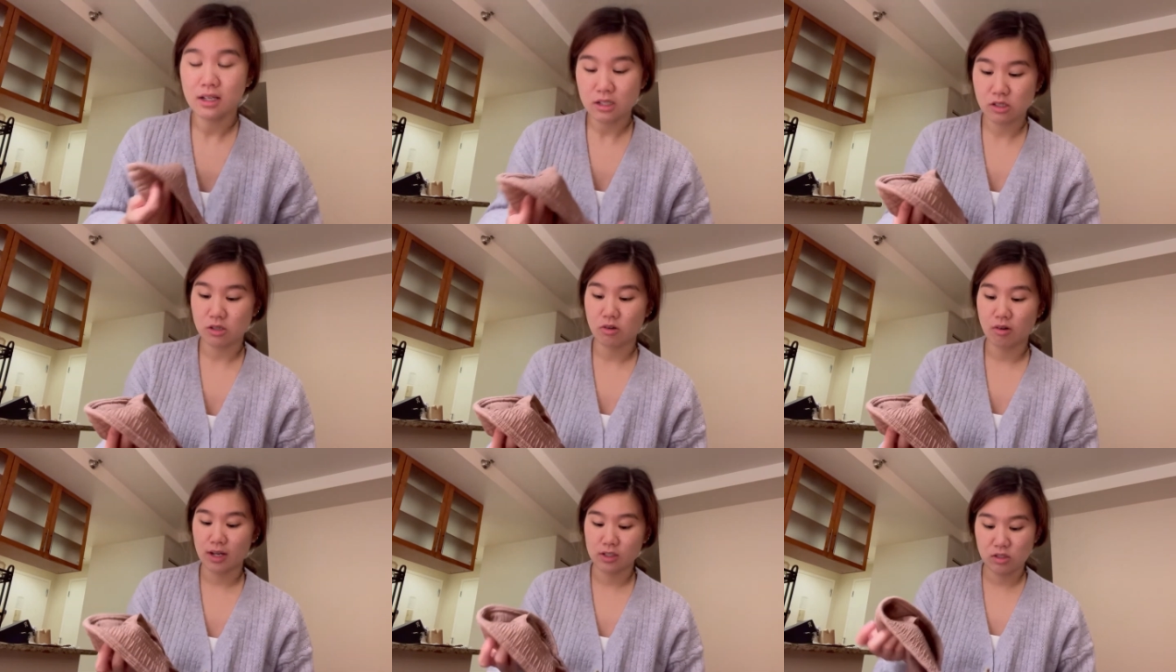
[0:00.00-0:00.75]

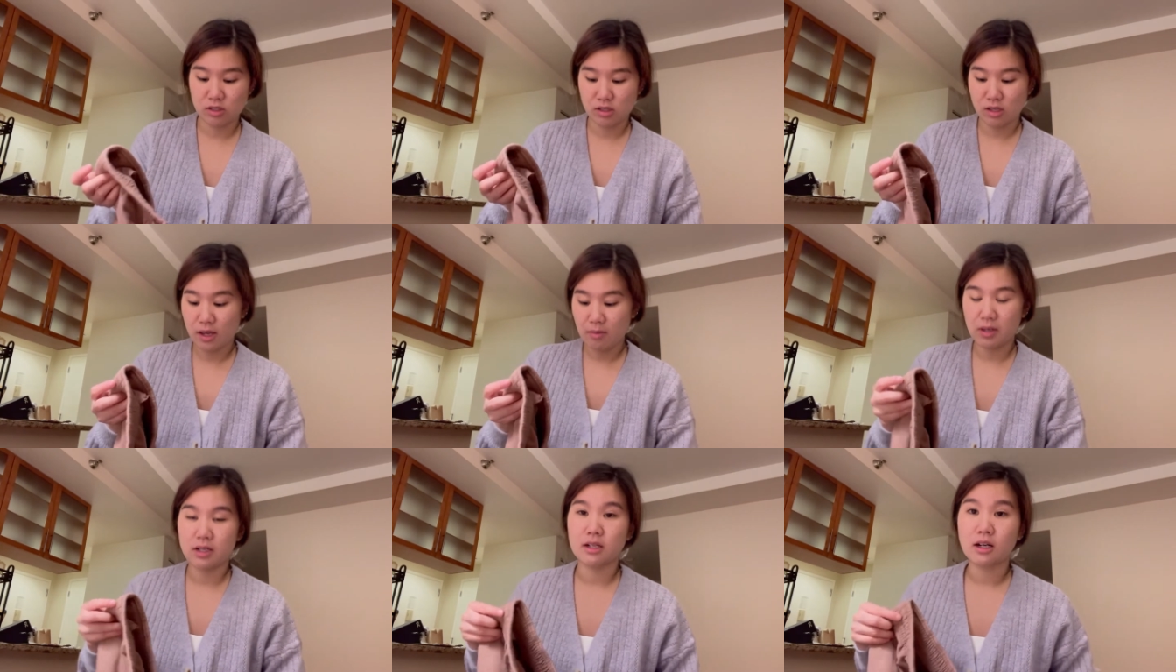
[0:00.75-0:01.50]
So I just
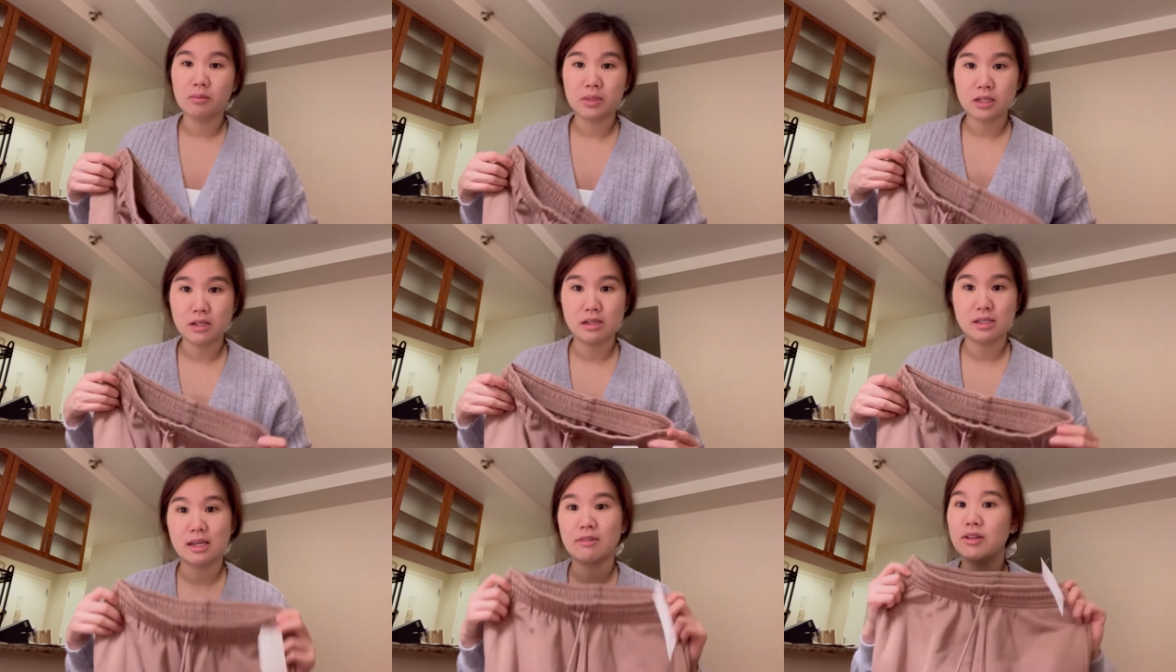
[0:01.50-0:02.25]
picked it up
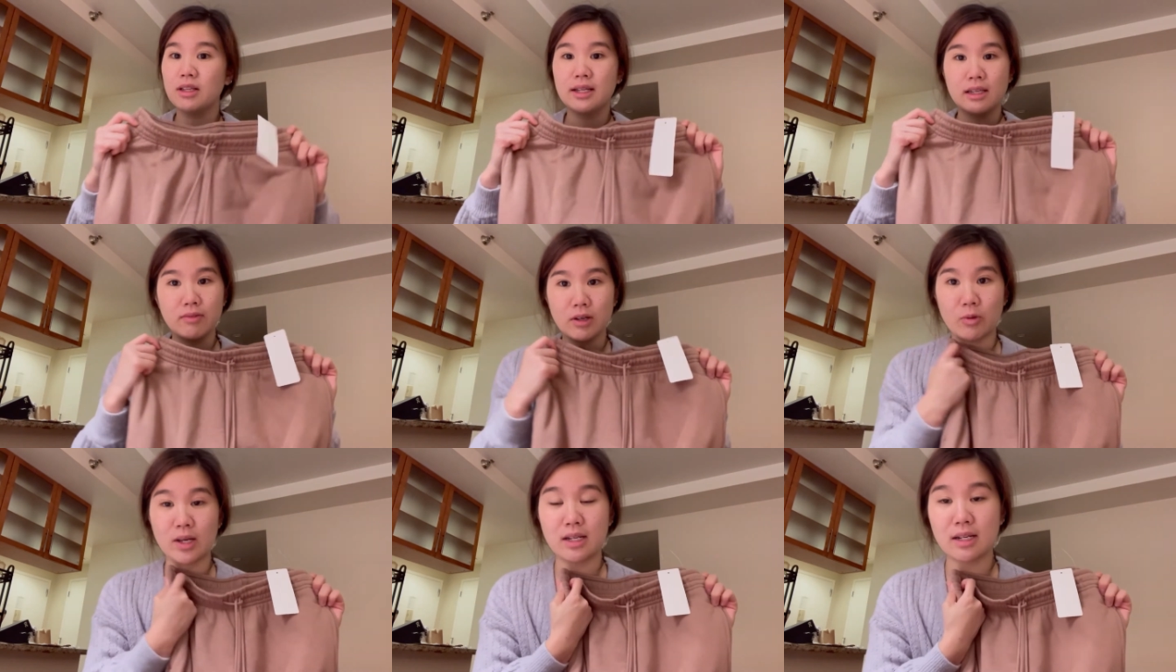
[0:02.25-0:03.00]
because I feel like if I
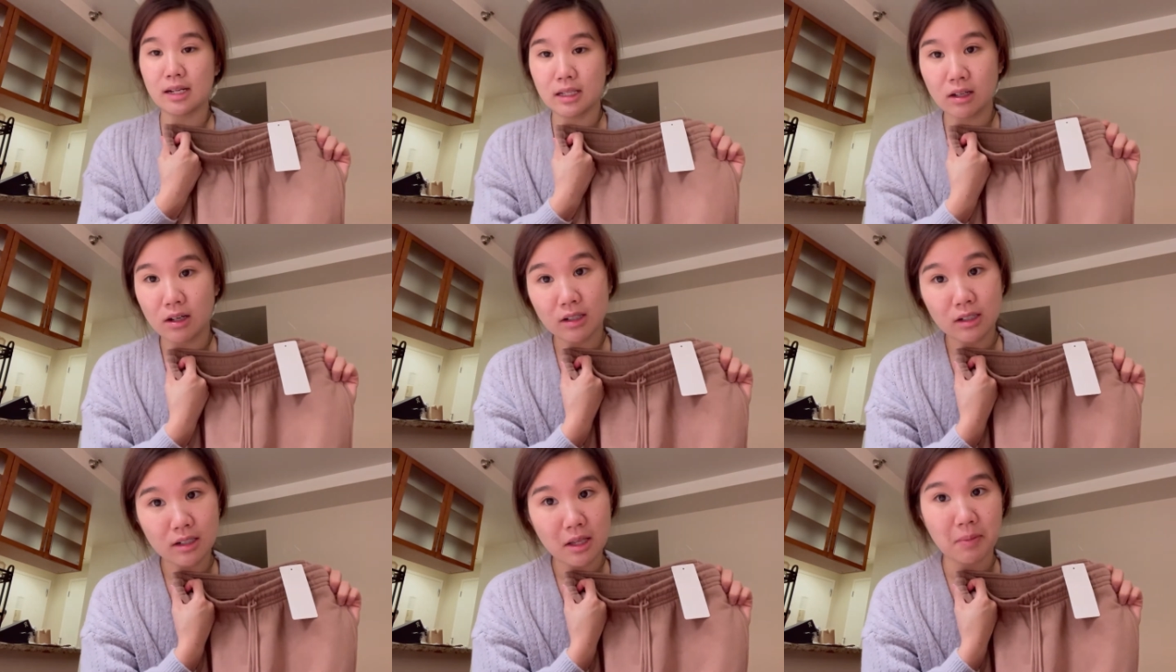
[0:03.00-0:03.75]
waited any
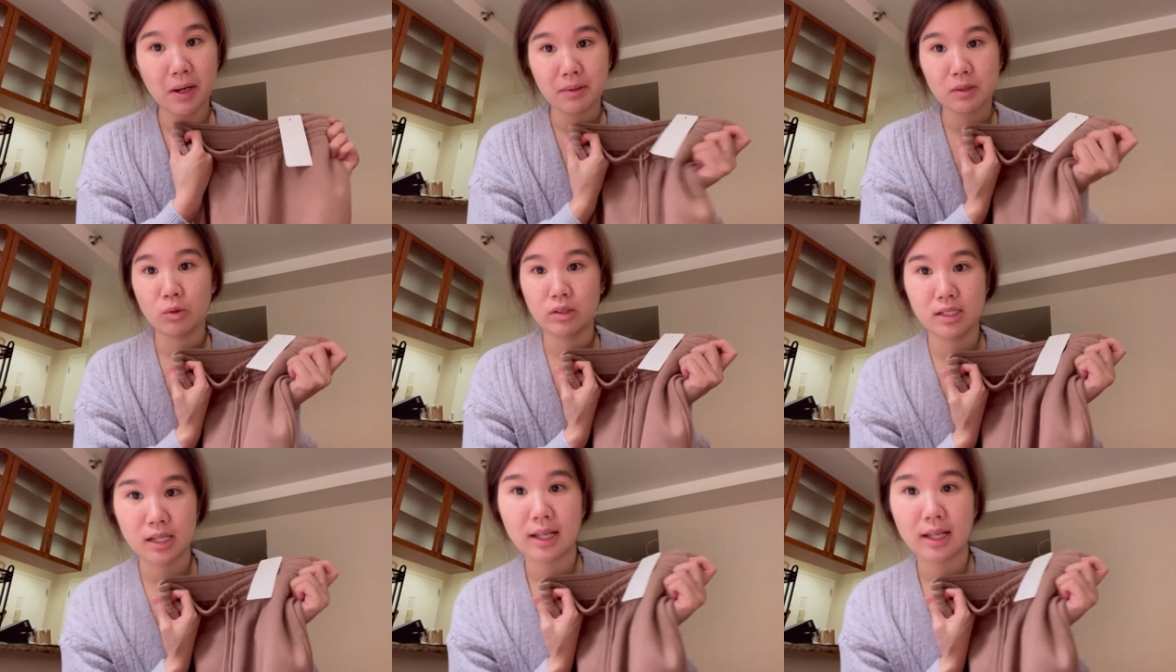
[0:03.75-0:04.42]
longer, they probably will sell